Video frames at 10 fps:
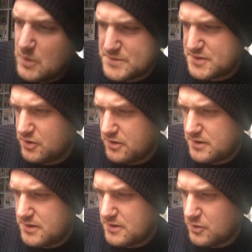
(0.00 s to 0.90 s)
What's he got?
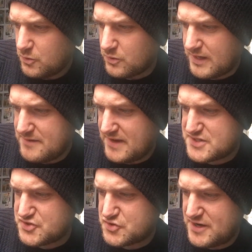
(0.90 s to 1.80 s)
Oh, live
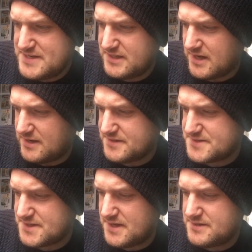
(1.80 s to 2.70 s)
action trading card
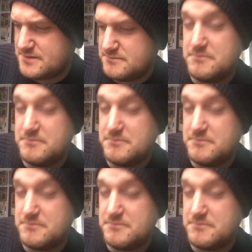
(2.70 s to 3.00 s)
inside.